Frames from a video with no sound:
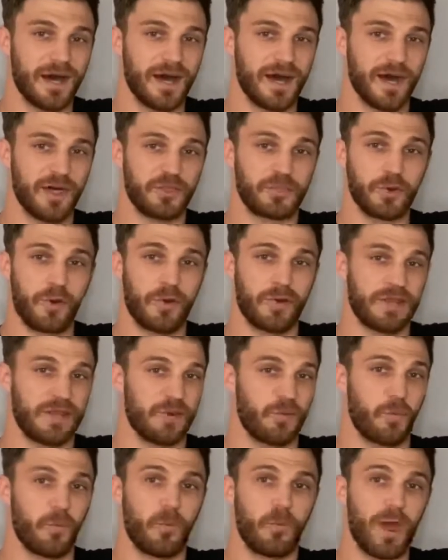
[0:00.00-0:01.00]
throwing
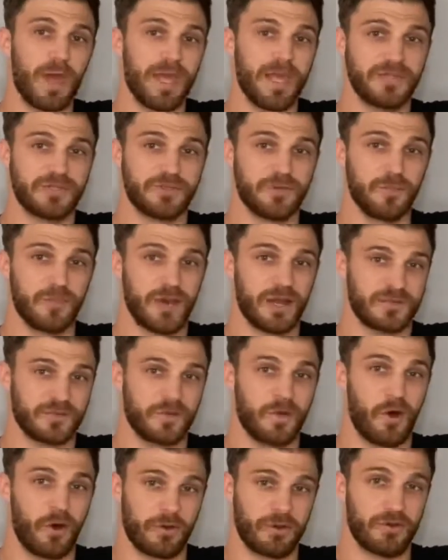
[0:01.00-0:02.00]
in way too much
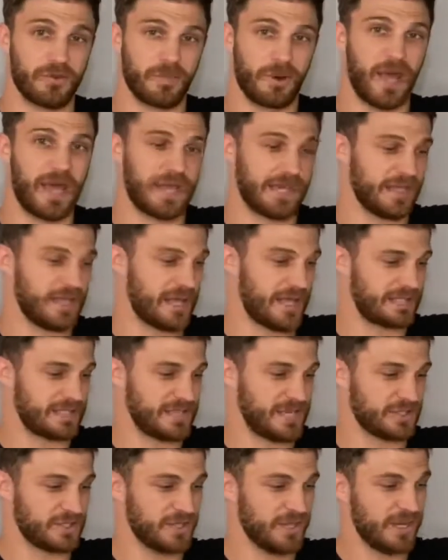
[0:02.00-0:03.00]
volume right into that
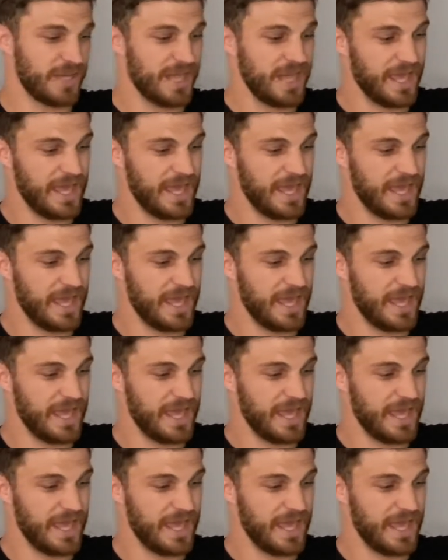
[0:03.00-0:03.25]
session.